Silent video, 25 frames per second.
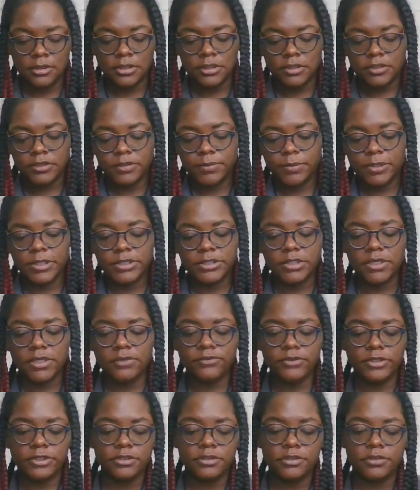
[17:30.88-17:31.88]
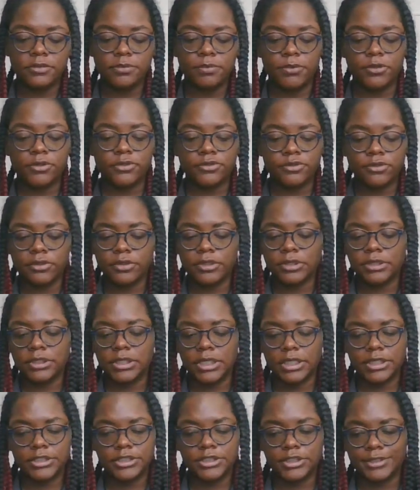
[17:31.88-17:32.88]
Especially if this is a spiritual
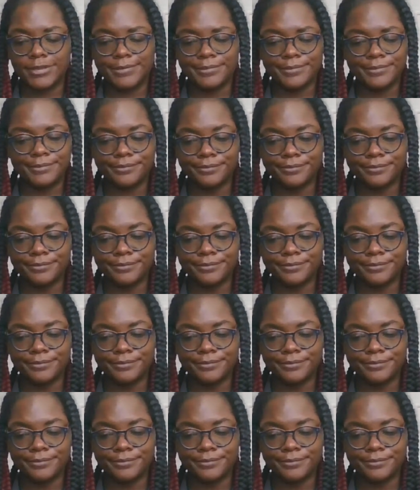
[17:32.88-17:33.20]
connection.